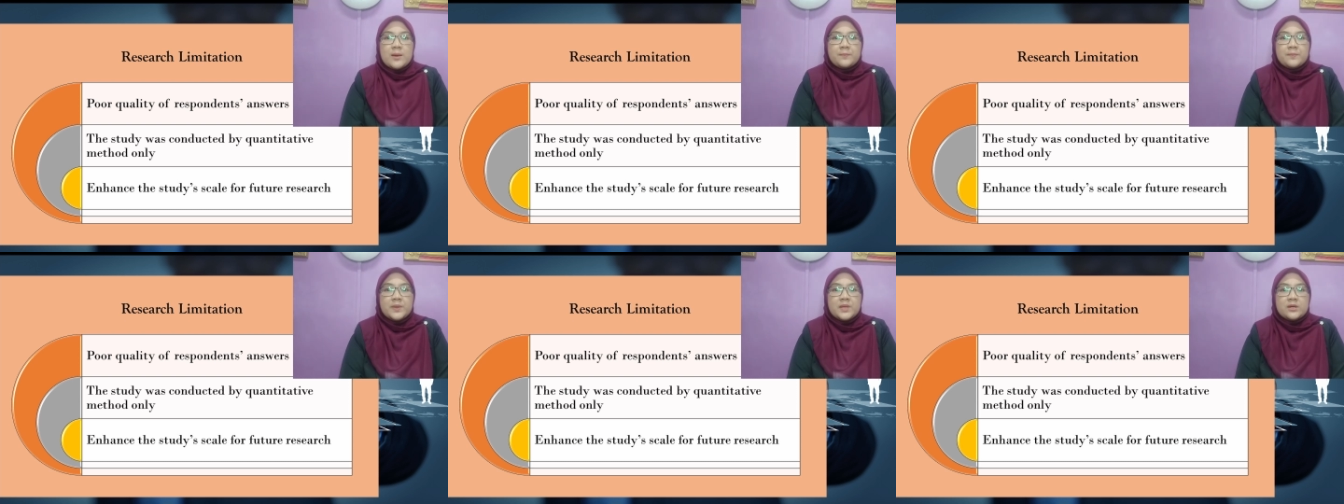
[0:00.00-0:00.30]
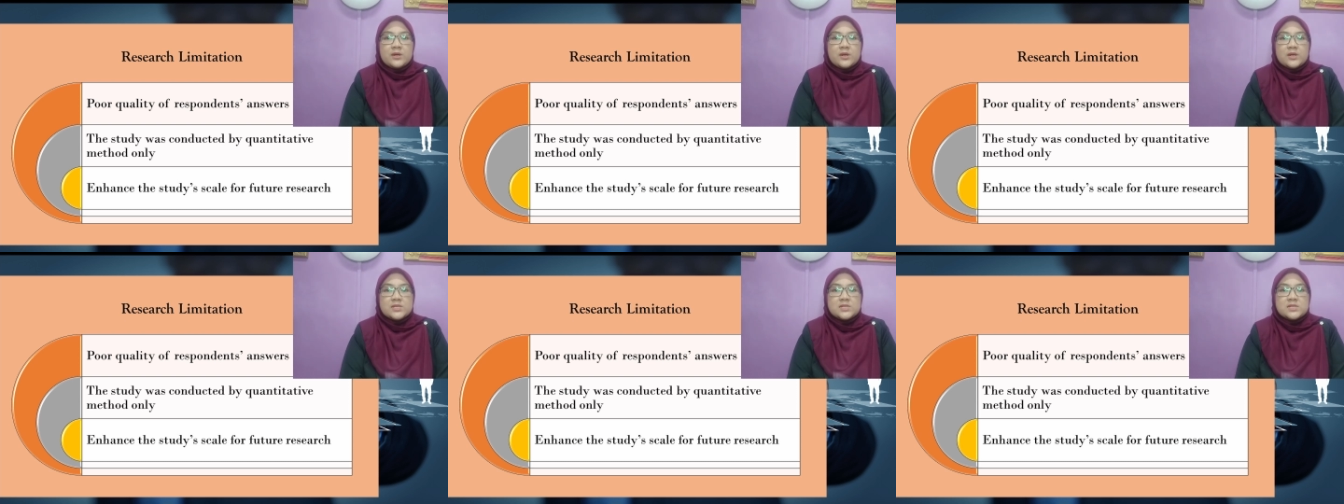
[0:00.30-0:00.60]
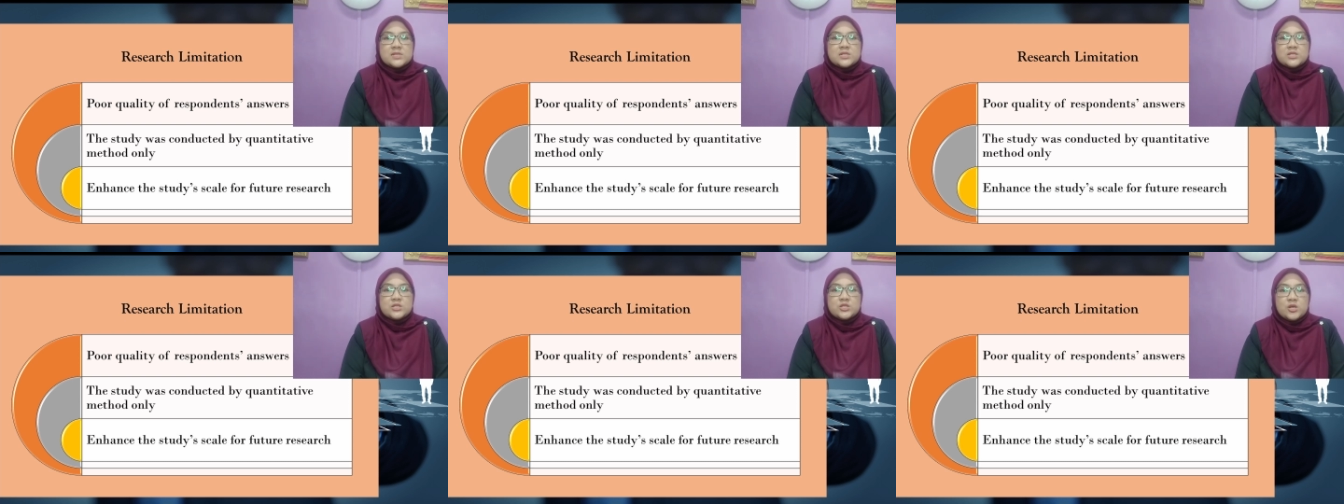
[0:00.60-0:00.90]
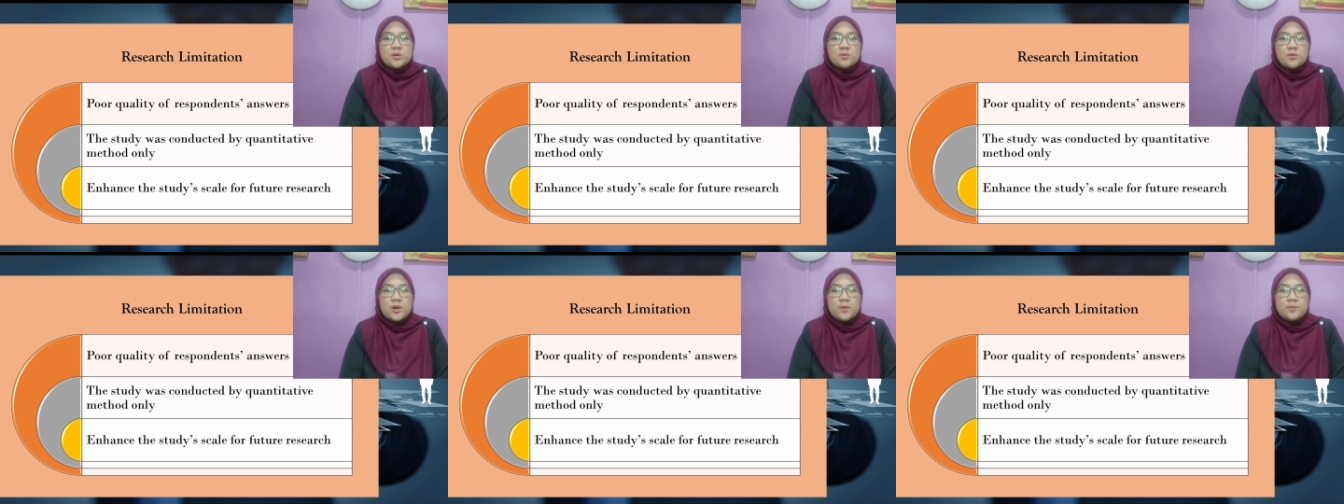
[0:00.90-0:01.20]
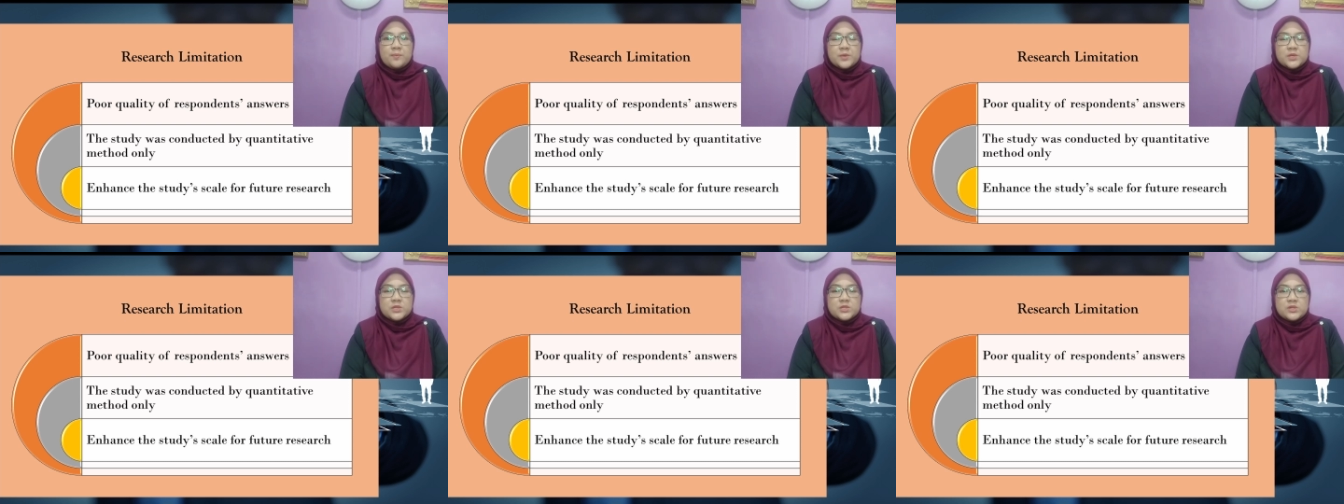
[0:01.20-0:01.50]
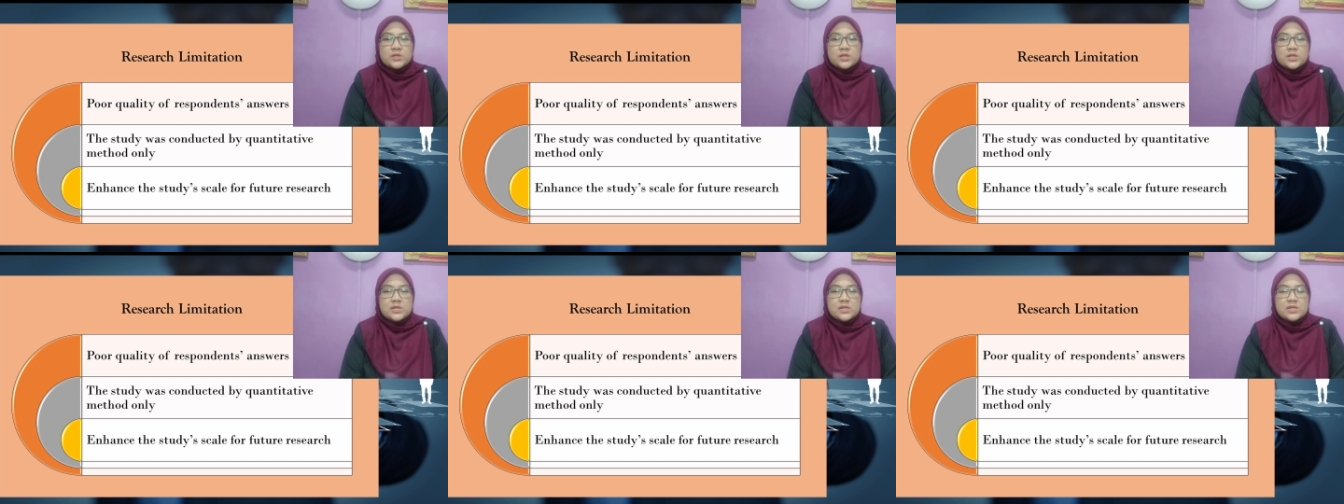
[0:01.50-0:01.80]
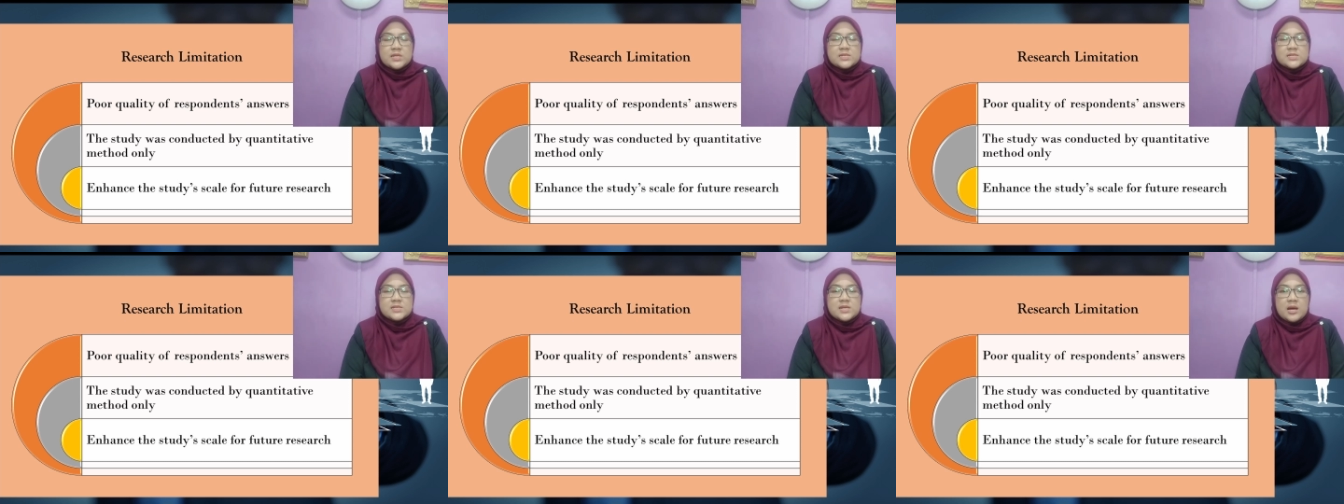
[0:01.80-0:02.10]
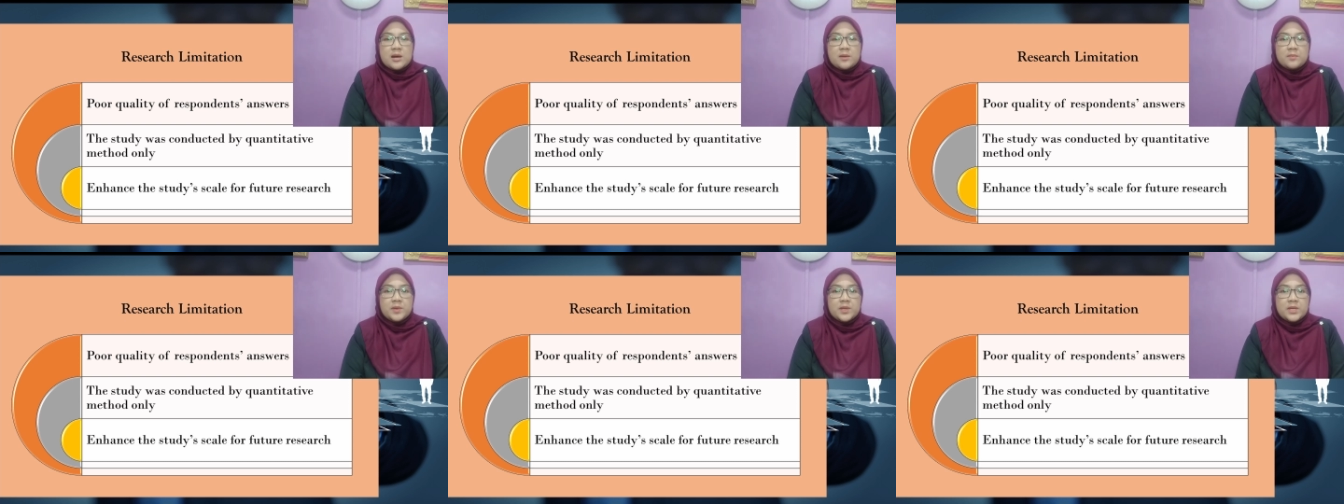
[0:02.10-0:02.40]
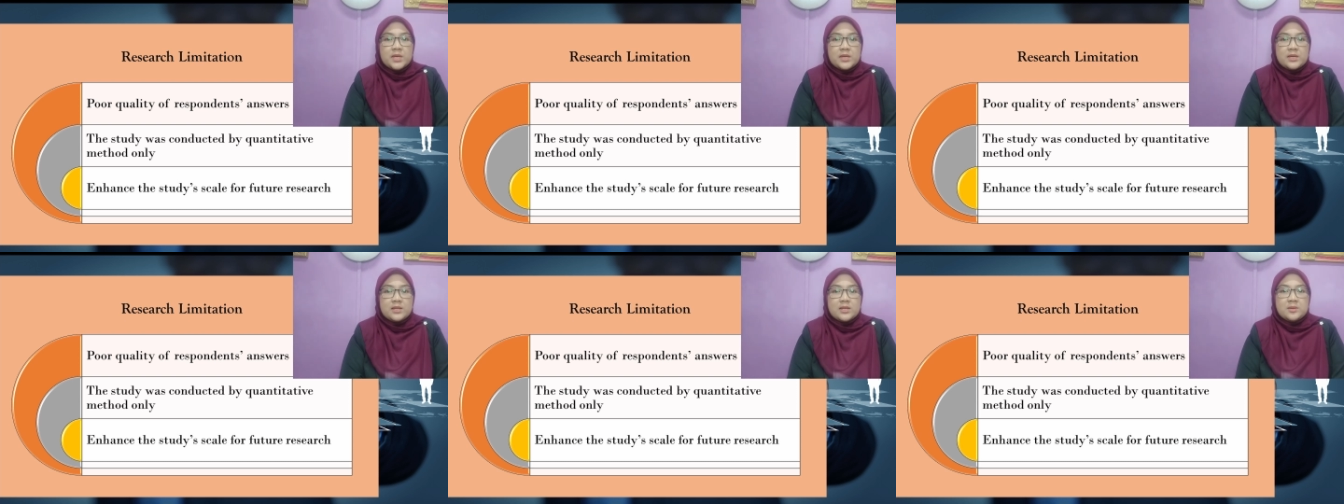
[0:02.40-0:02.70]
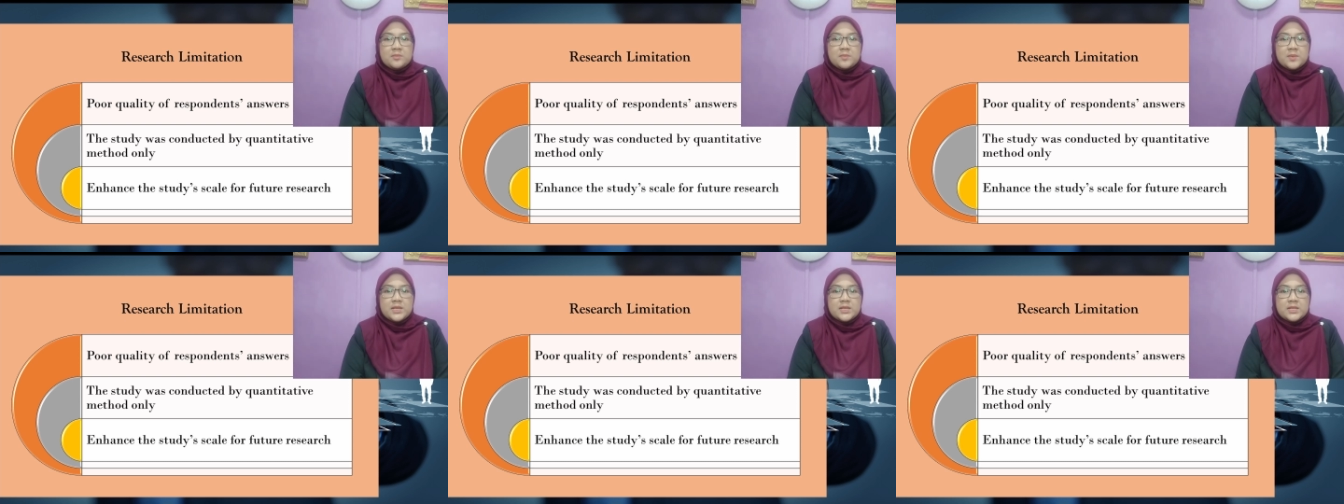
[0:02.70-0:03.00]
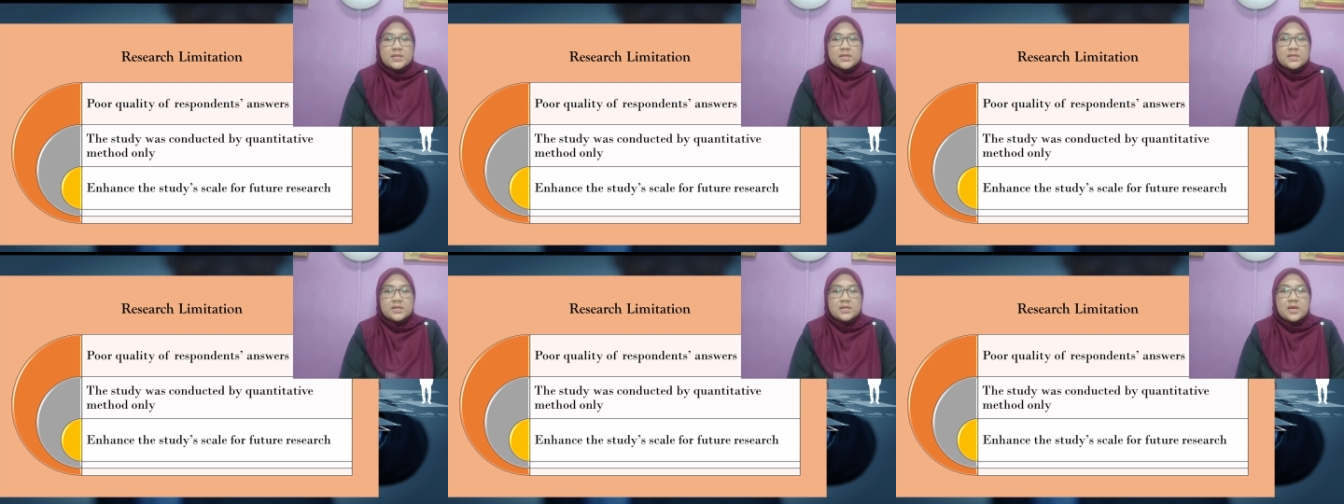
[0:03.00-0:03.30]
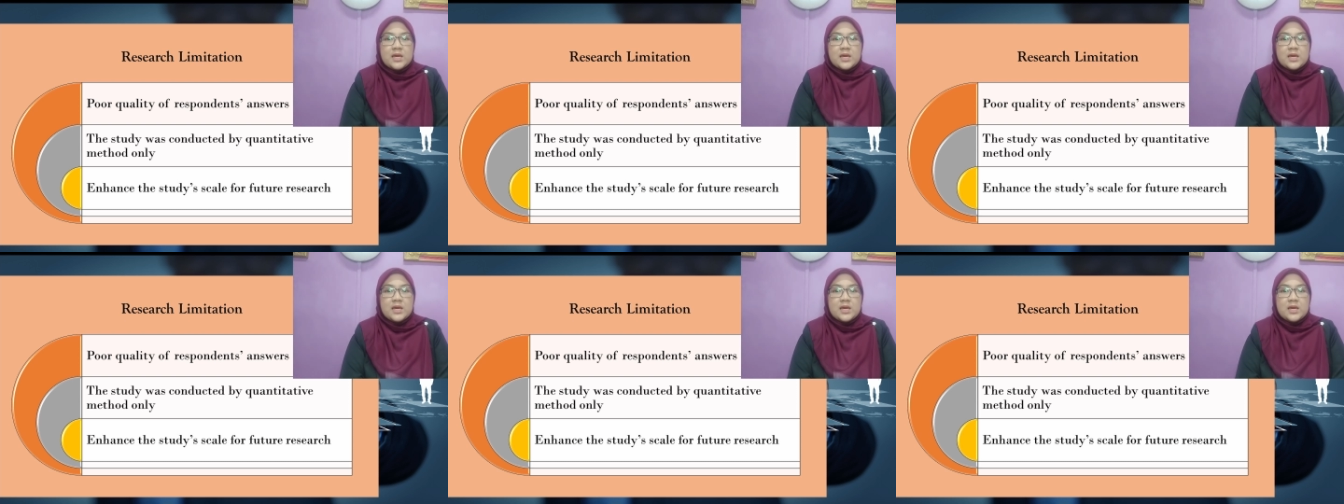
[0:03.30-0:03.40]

because the job opportunities are being limited.